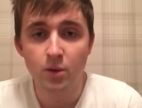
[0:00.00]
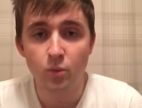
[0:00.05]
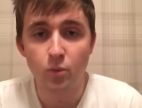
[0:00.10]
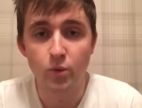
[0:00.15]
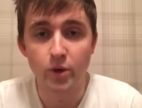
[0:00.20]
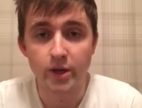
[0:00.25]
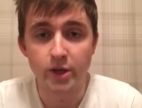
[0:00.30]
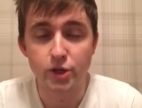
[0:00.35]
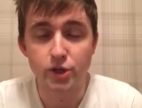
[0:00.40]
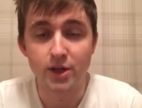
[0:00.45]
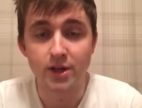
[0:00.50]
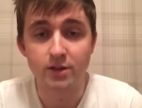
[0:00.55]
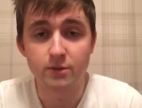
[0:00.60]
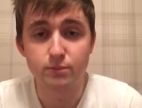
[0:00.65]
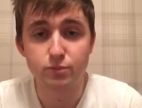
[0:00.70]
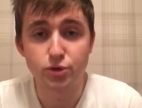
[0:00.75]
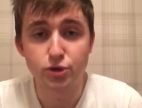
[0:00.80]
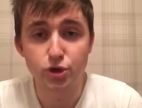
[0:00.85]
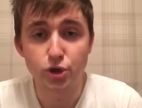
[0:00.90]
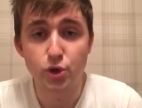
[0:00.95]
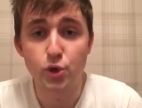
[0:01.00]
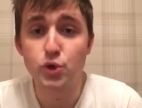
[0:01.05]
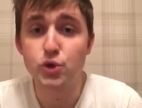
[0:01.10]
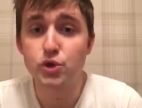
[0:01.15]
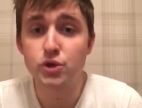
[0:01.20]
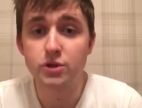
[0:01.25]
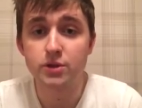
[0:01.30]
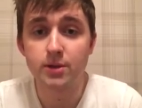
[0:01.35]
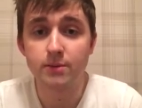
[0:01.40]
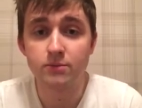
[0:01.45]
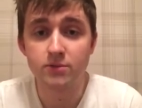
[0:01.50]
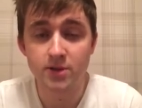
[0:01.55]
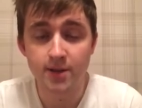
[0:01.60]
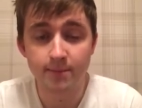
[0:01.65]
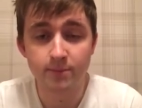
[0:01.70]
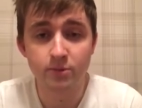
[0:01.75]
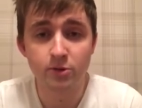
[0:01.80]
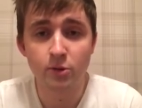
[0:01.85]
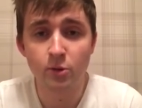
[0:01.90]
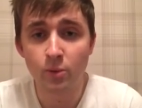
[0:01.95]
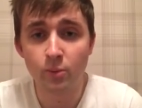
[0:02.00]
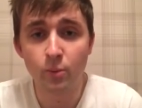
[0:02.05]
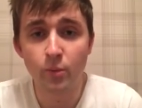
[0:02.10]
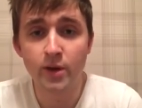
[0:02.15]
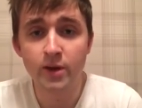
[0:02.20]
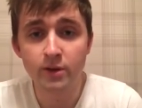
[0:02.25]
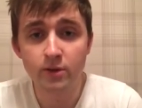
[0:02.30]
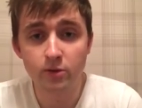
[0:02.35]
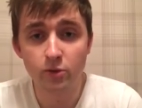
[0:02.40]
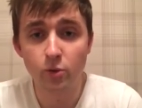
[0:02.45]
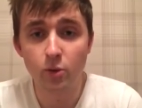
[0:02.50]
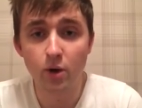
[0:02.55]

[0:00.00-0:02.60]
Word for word: which has produced some subsequent winners,